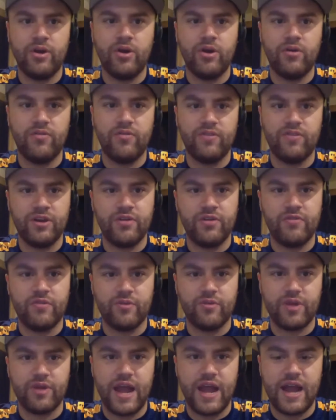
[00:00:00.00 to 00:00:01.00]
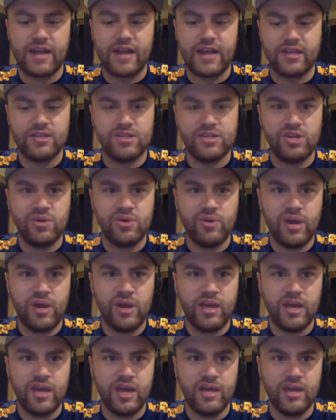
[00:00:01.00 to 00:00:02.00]
if he overreacted to
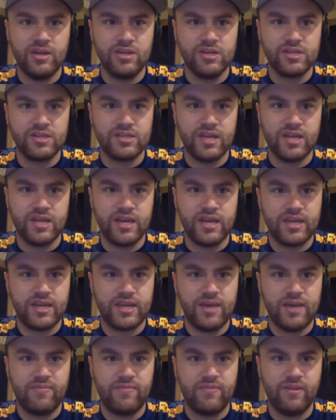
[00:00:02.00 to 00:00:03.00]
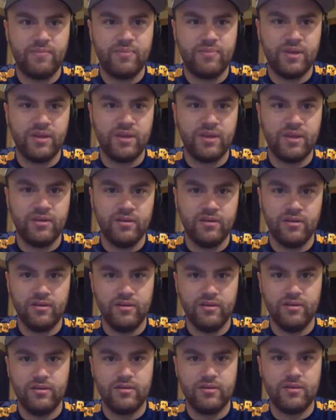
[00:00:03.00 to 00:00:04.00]
it and just like kept
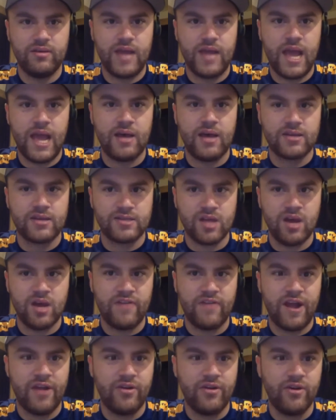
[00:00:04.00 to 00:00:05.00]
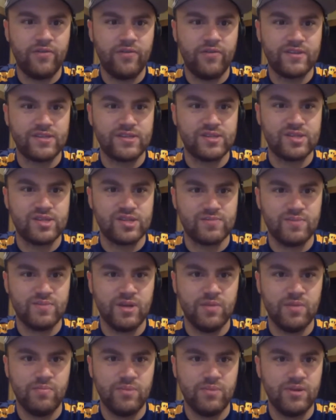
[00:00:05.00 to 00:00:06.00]
flipping Alex off. I don't know if this has just been a
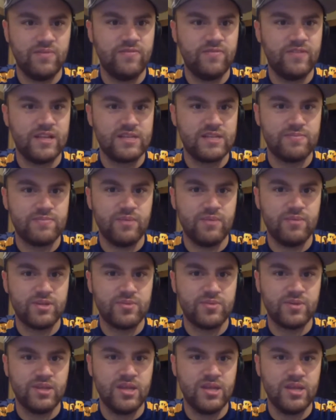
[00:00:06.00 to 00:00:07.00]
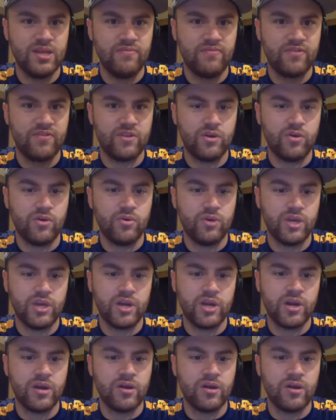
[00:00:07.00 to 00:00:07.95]
beef that's been between them for the whole year.